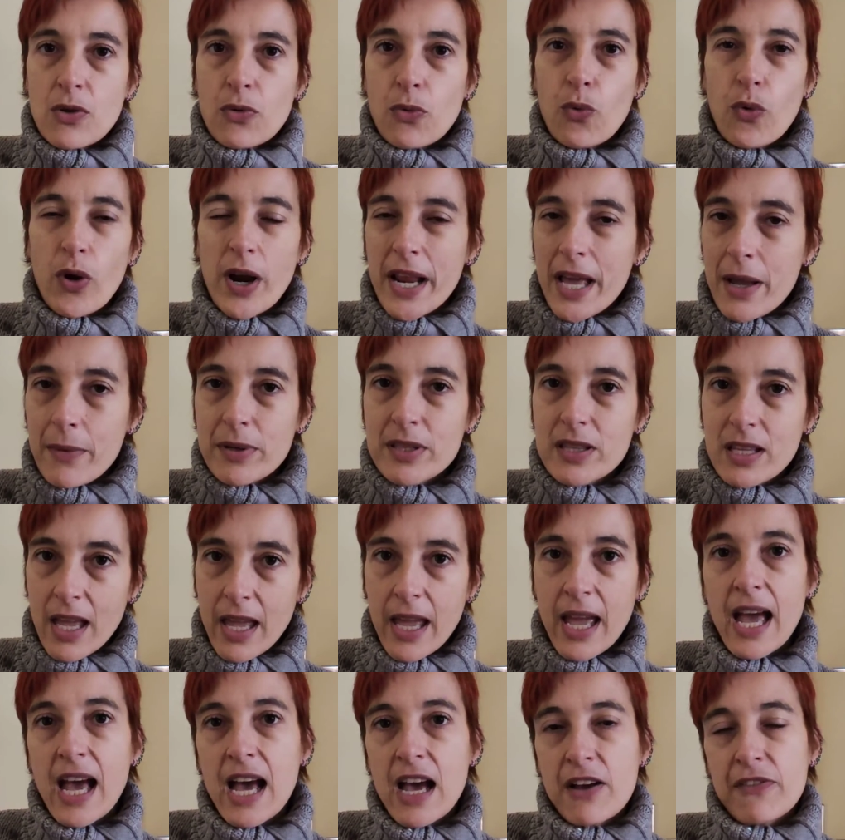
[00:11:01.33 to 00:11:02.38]
whatever they
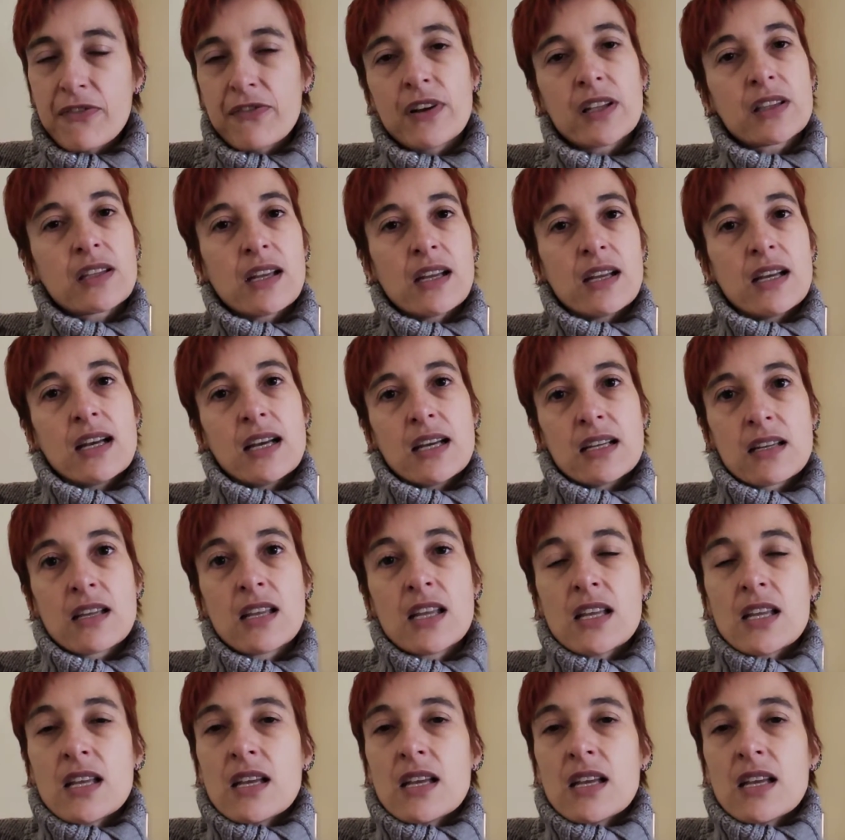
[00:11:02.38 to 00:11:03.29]
have at hand,